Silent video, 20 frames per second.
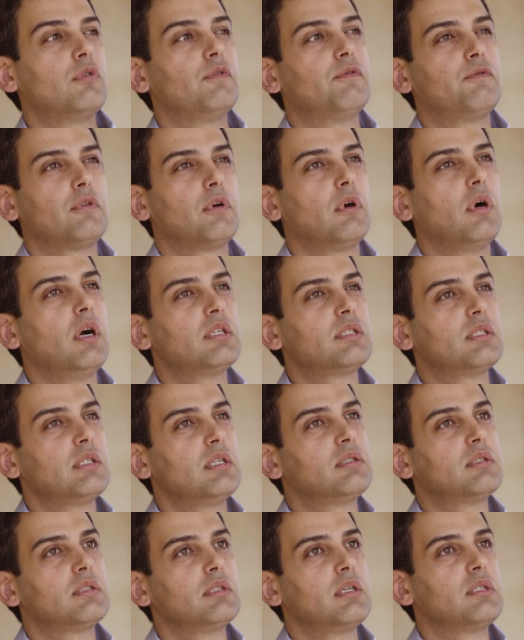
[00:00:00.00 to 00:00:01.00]
So for us,
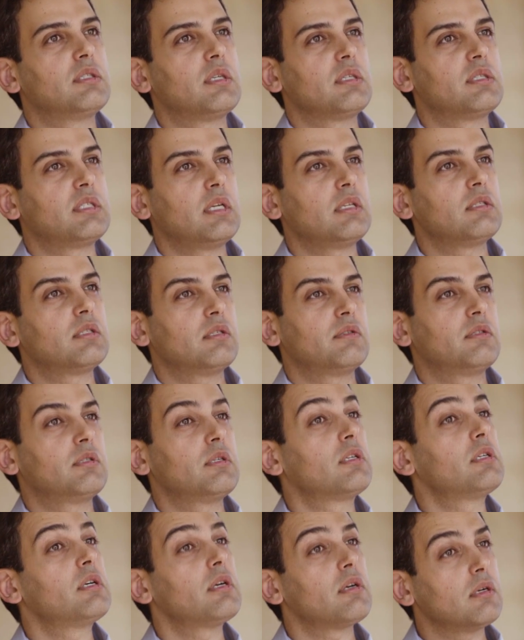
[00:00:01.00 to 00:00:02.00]
it's a sense of
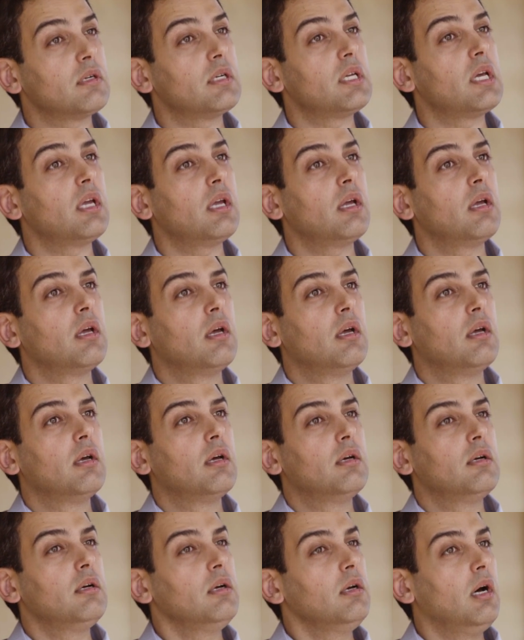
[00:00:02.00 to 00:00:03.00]
security
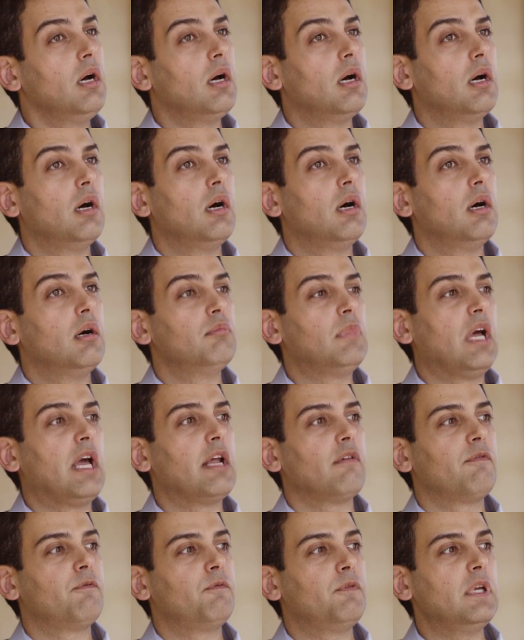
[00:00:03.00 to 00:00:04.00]

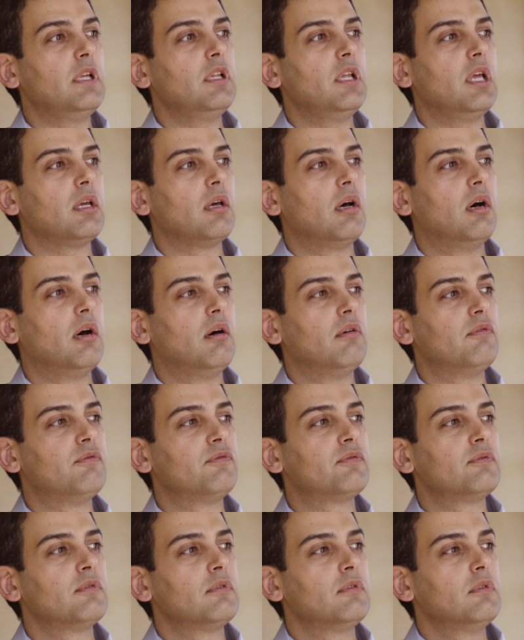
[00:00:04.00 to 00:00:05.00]
and a feeling
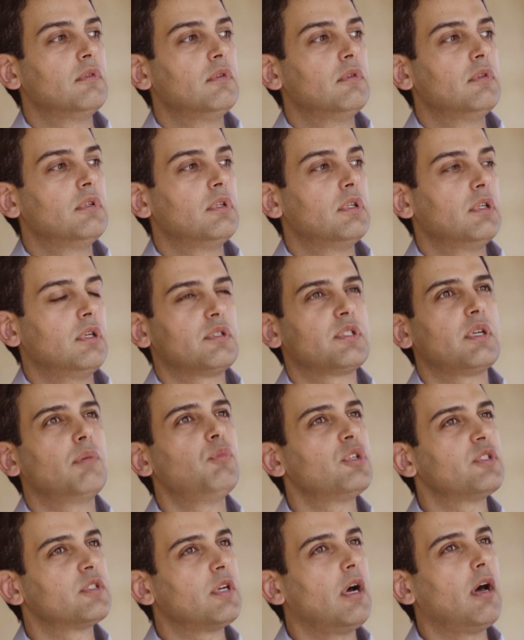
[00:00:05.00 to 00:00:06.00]
of
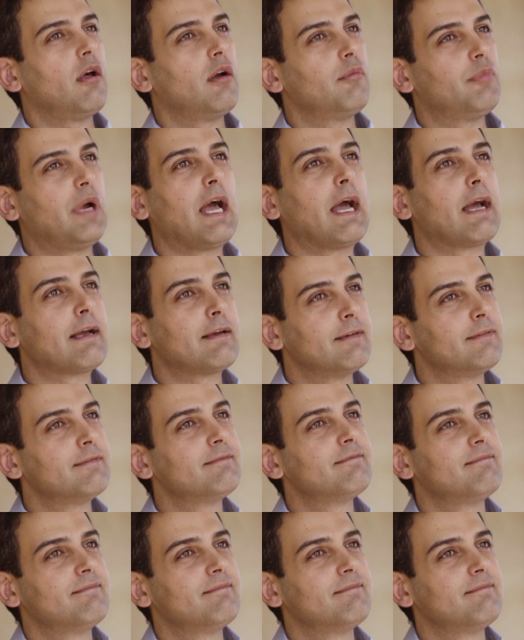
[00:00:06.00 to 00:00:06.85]
someone's got our back.